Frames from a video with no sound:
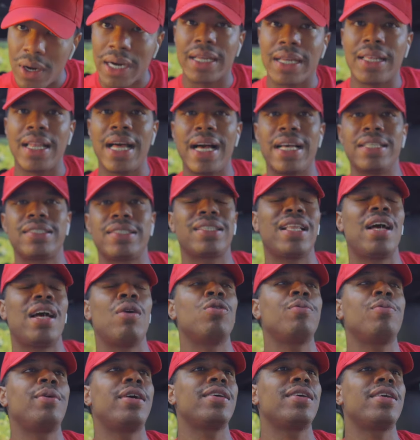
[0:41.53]
A class clown.
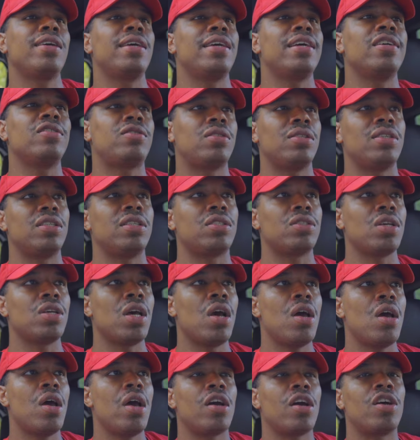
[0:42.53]
We about to get into this
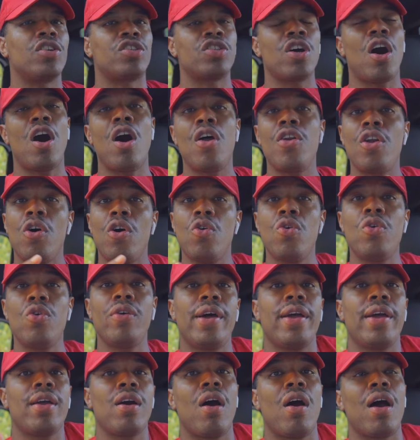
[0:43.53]
because y'all know who
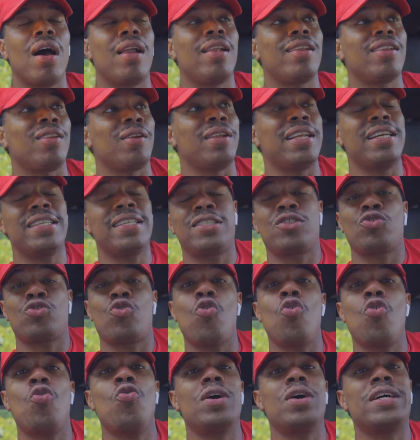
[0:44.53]
they are. Uh, this
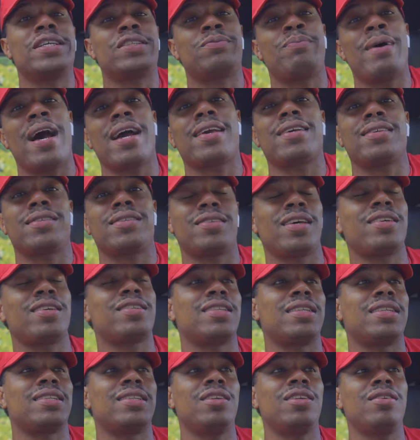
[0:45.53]
school is back in
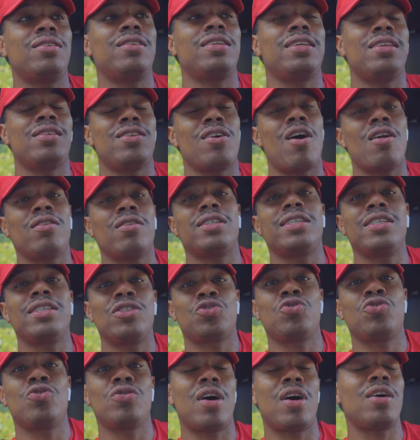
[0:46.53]
session. Literally, y'all are in
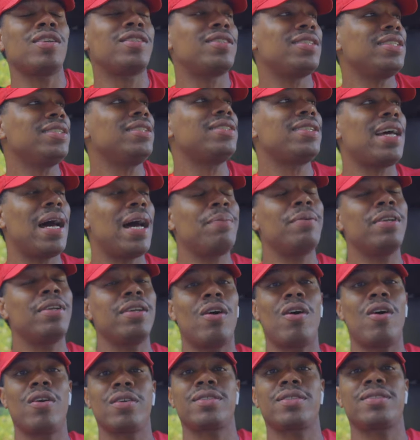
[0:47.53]
school. Y'all see this happening
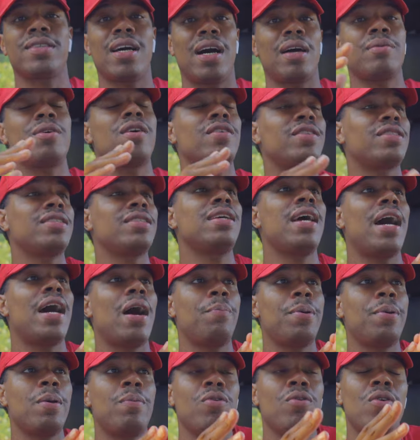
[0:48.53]
all the time. Y'all see how
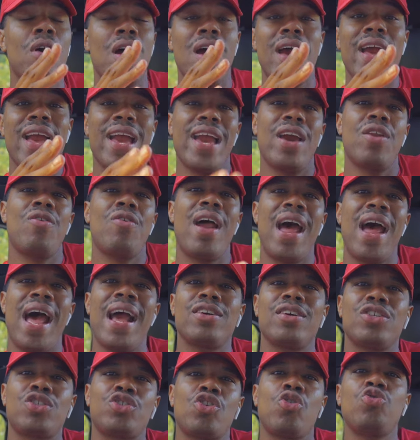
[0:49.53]
people
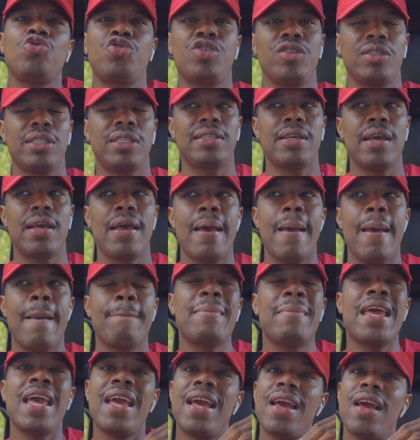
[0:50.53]
interact socially,
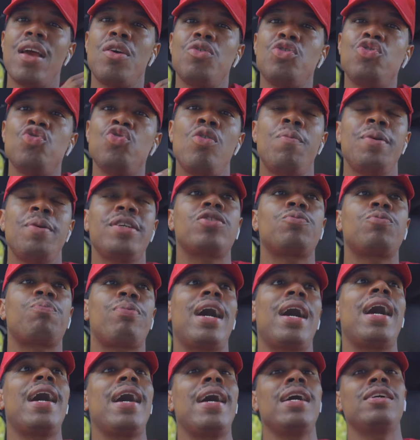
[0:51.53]
and you will be
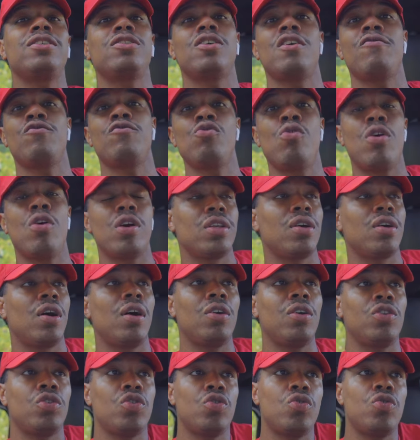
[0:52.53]
surprised if you a
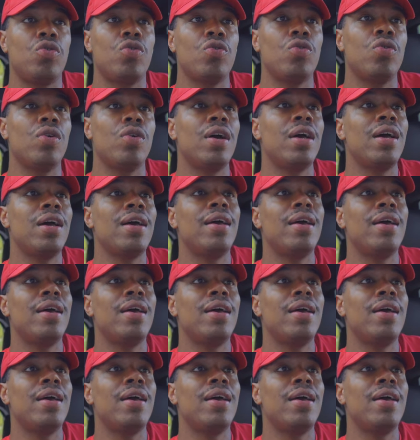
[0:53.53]
young dude